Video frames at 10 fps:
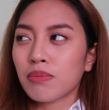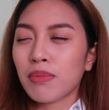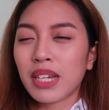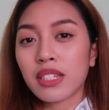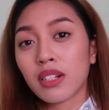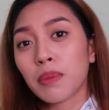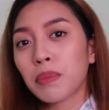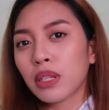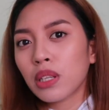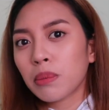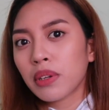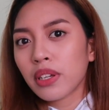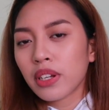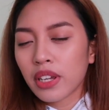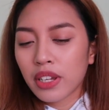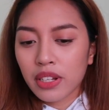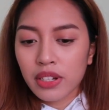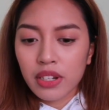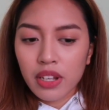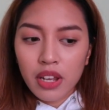mix it up a little bit
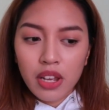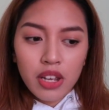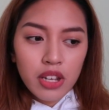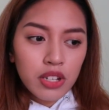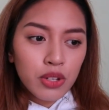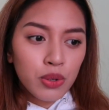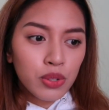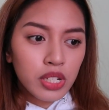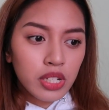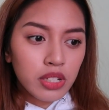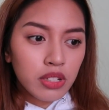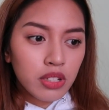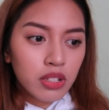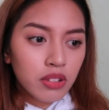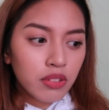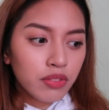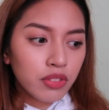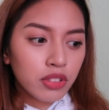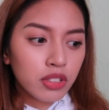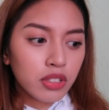and use it
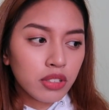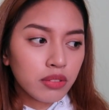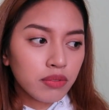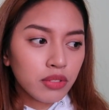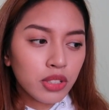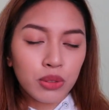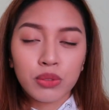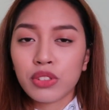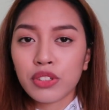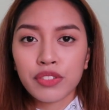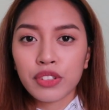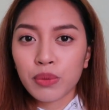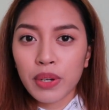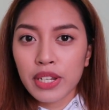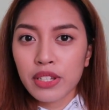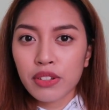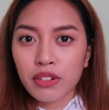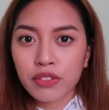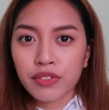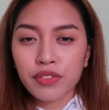for, you know, different ways
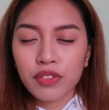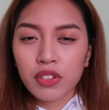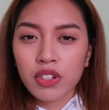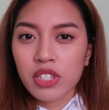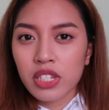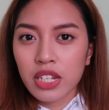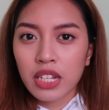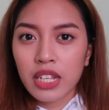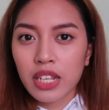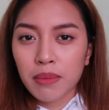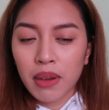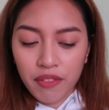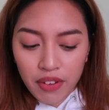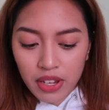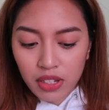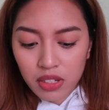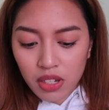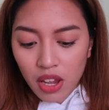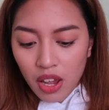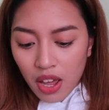of concealing my face.
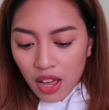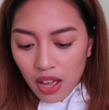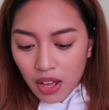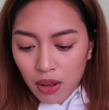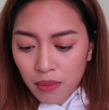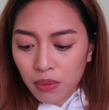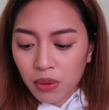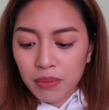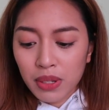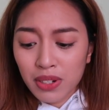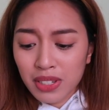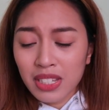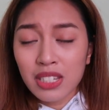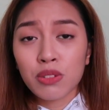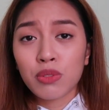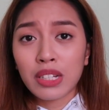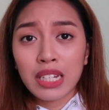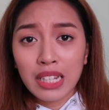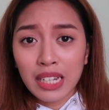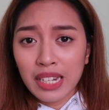Because this is
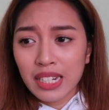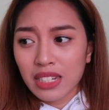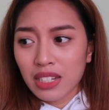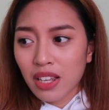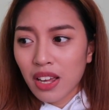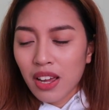really light,